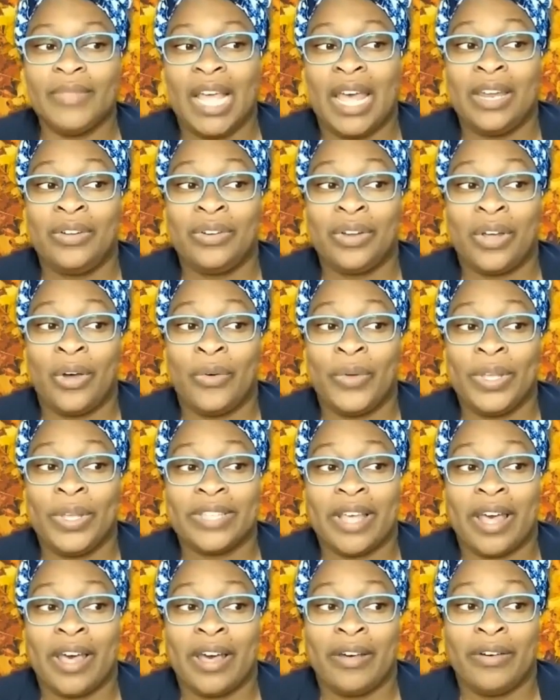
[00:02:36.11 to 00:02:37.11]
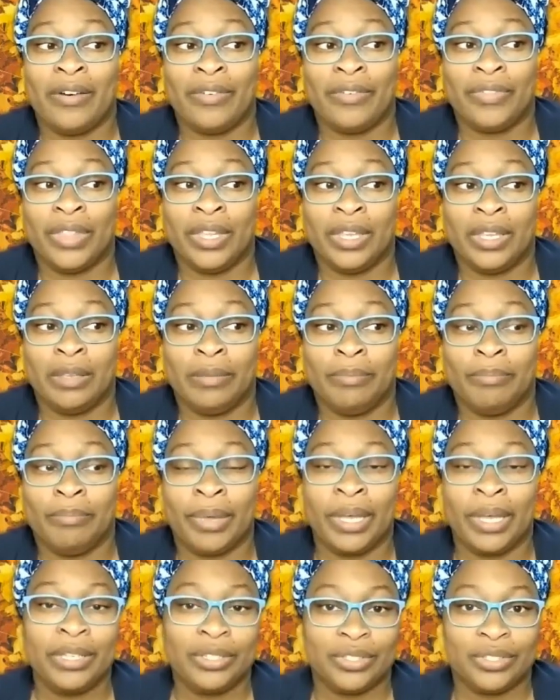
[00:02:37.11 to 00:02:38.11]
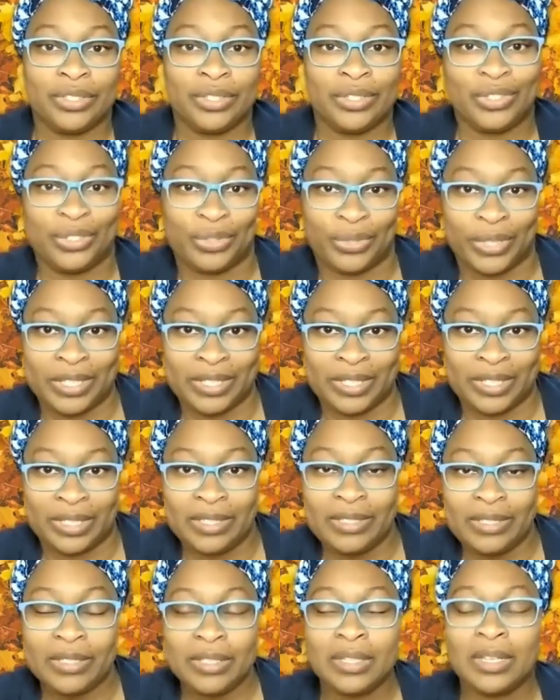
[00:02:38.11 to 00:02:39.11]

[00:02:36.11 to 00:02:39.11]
I don't always have the best choices.